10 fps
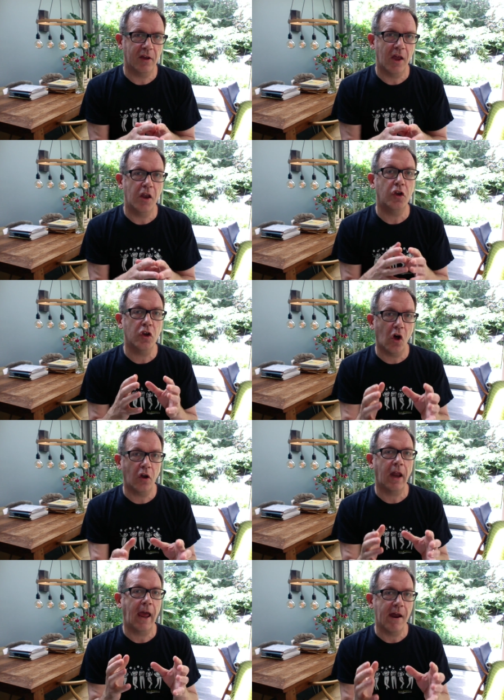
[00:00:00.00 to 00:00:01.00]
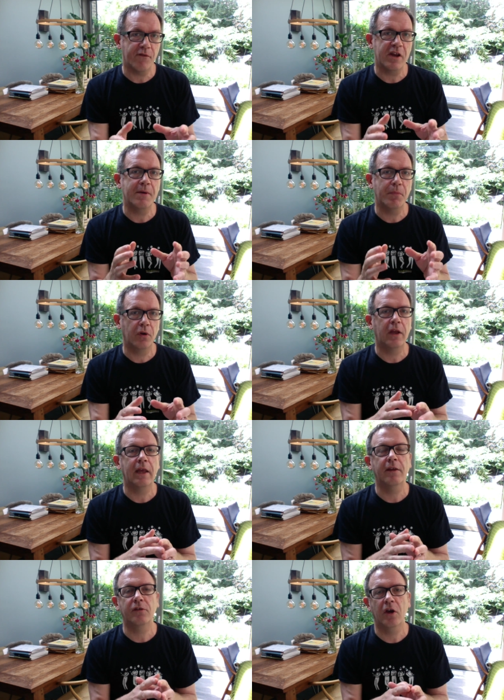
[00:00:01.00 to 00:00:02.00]
not everybody
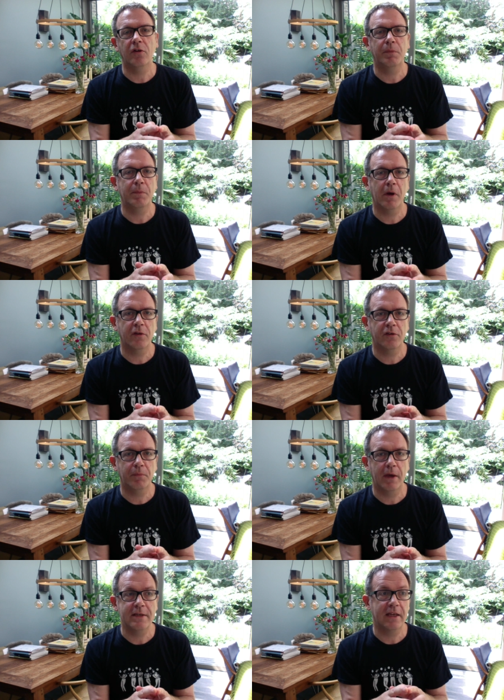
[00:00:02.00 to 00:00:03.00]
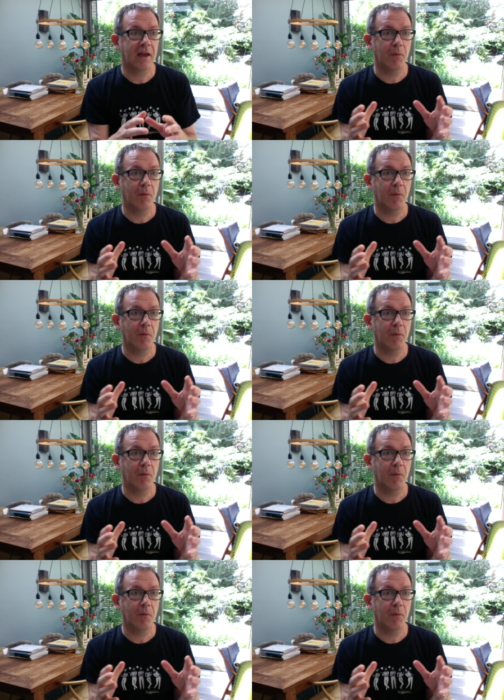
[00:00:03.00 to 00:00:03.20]
is going to be participating